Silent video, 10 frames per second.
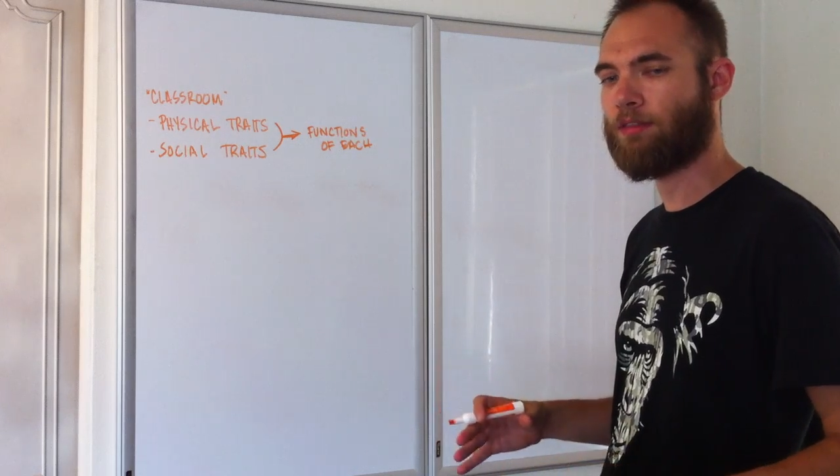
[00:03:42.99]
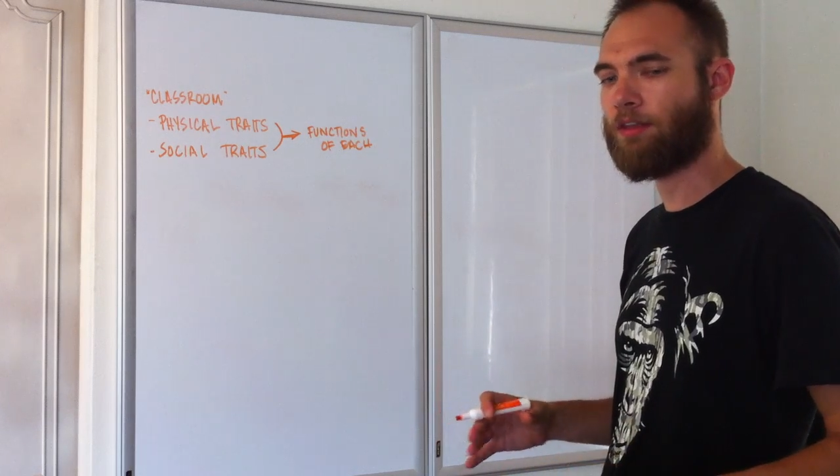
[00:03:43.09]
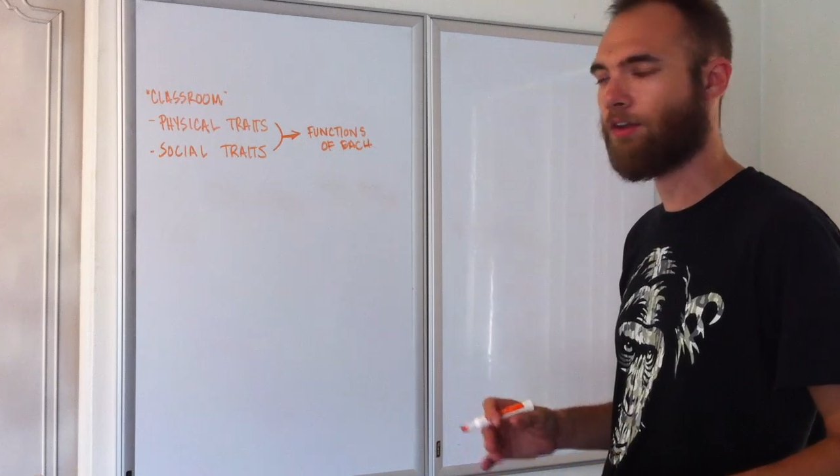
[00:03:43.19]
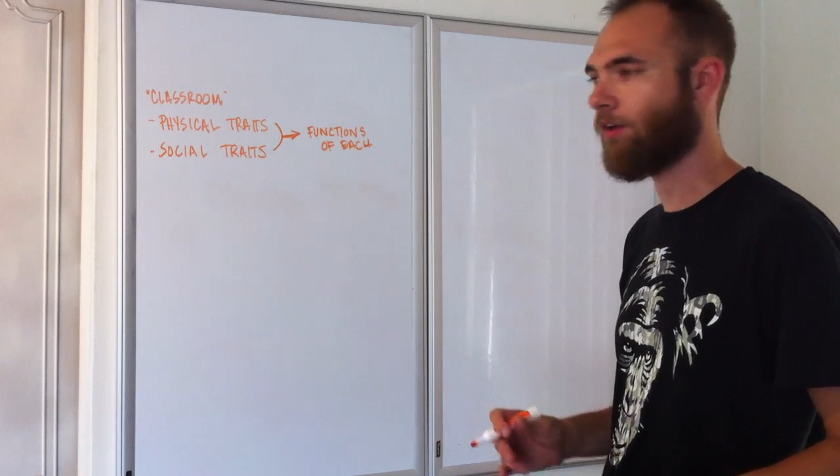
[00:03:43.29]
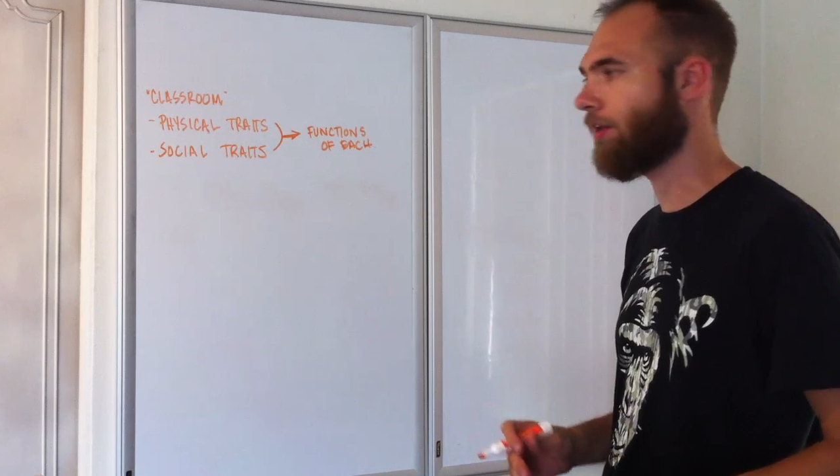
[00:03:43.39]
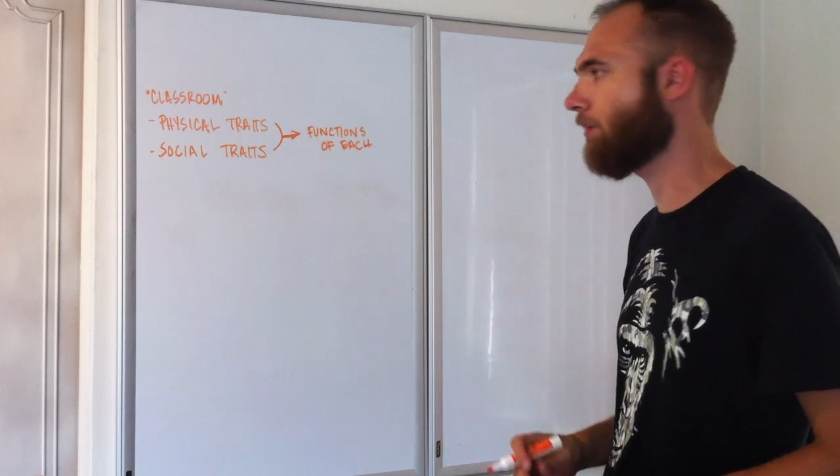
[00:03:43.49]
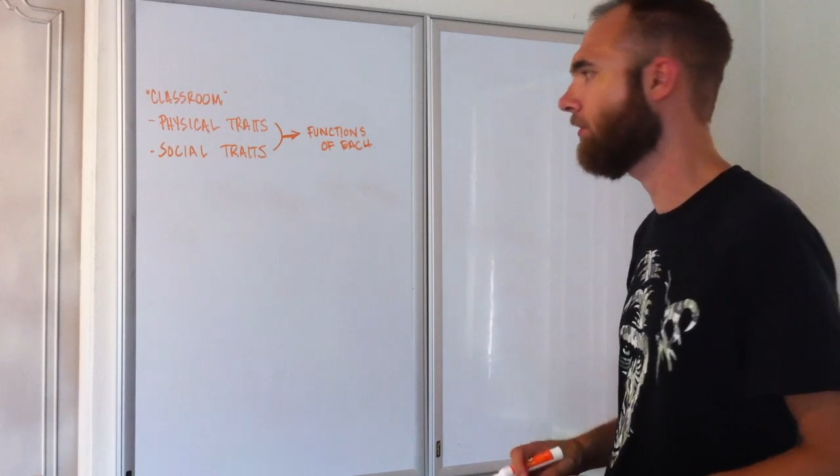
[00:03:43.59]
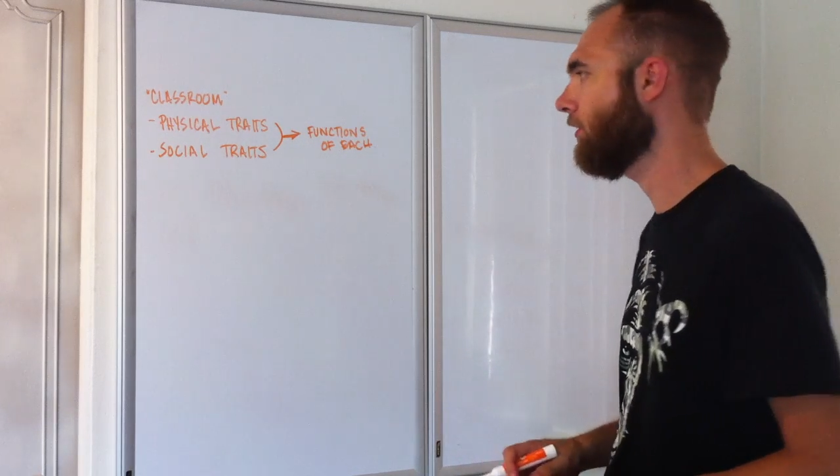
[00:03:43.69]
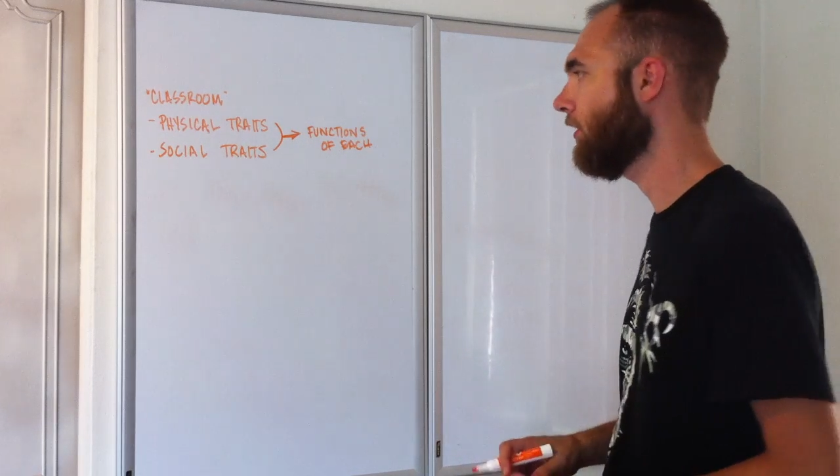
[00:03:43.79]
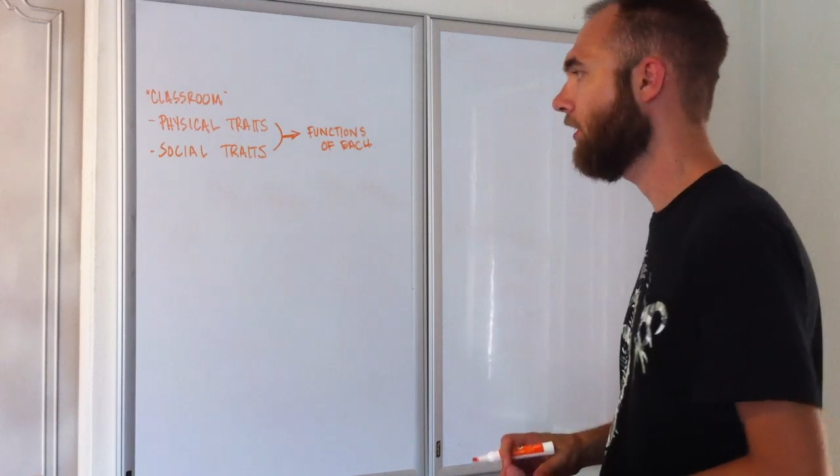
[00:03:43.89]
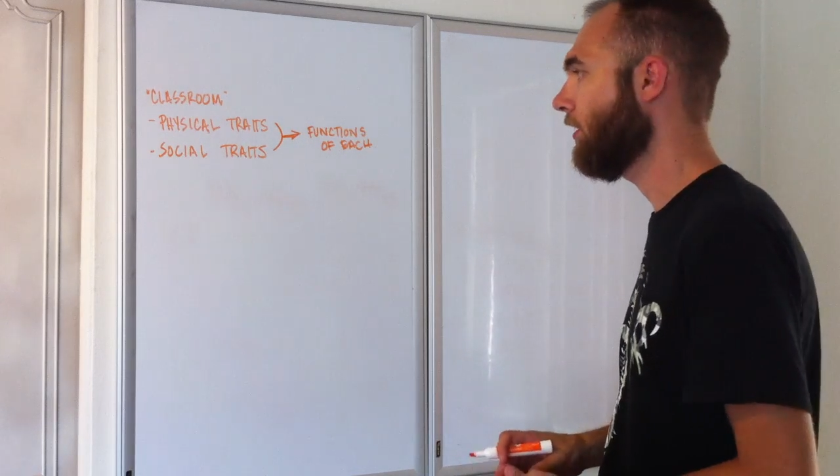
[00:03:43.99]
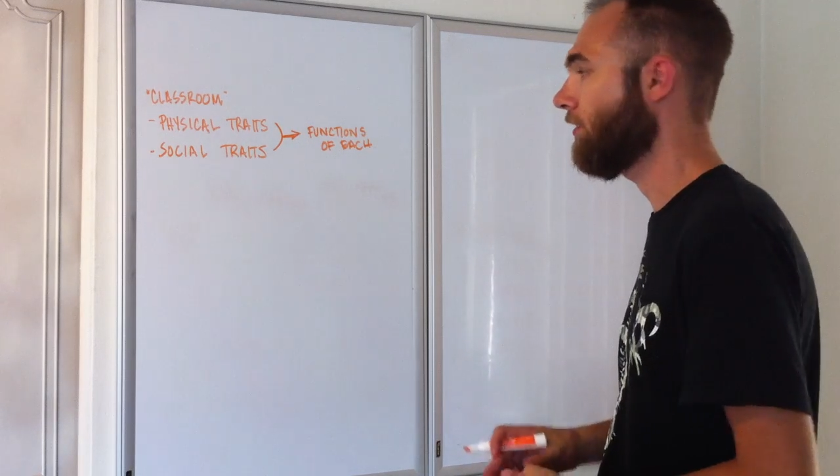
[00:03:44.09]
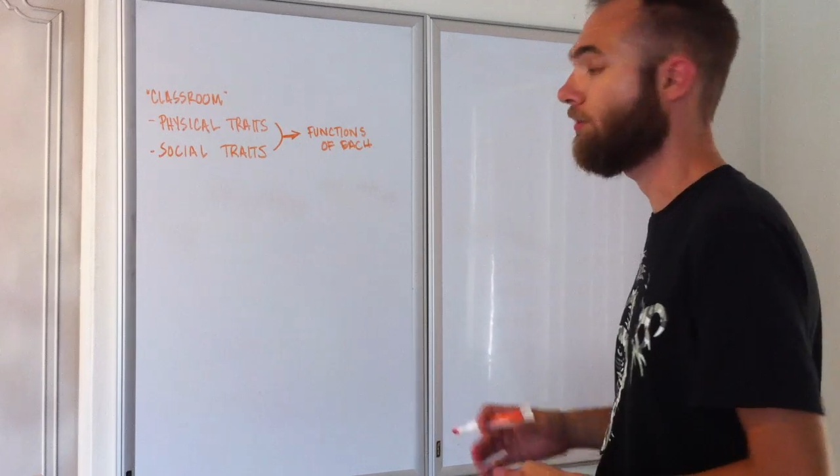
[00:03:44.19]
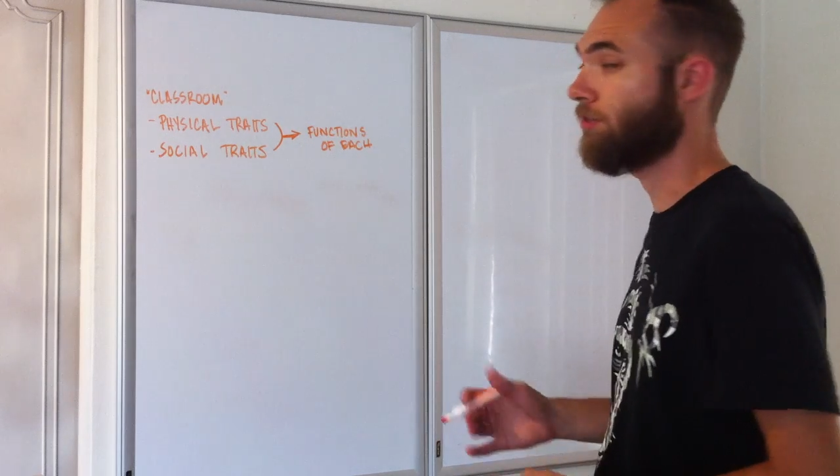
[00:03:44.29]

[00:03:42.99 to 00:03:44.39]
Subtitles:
that you're in.